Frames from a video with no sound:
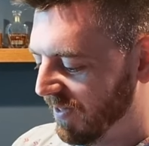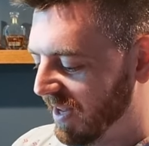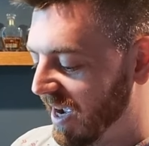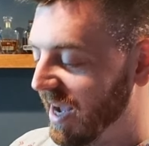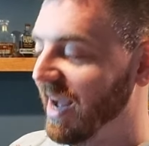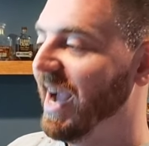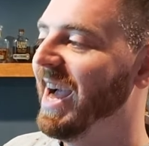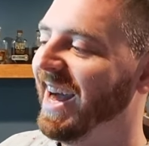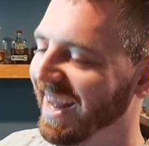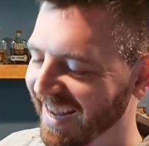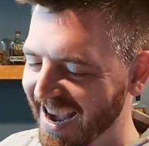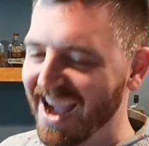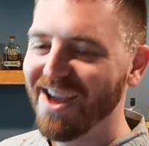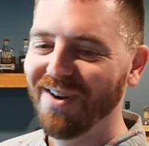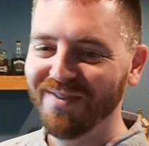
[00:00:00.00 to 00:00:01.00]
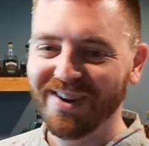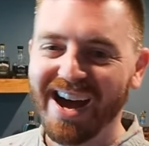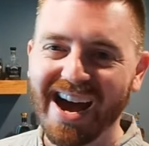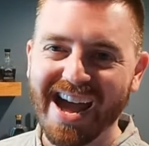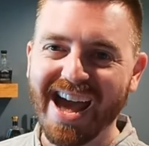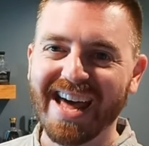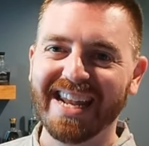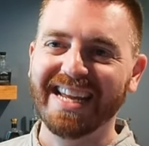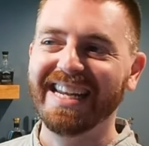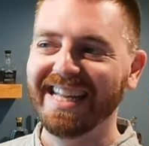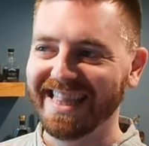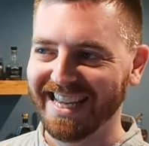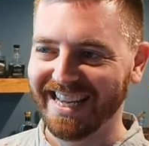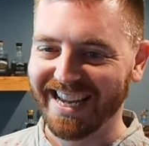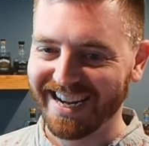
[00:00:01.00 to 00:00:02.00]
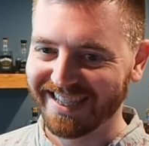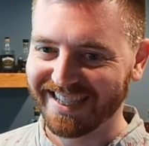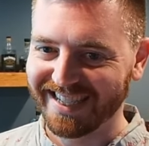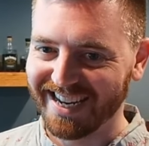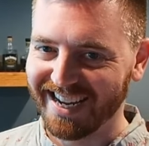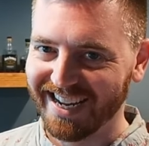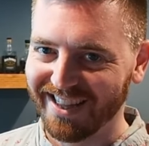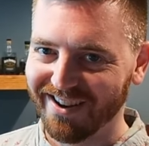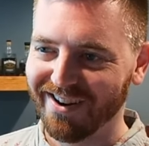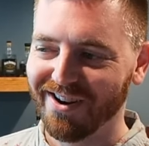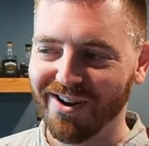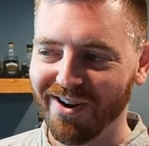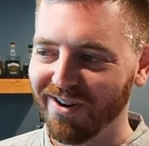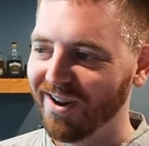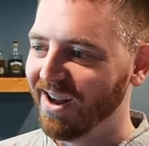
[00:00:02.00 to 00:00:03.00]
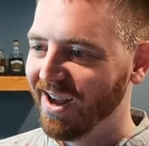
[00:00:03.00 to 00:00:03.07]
I have not had anything yet today either. No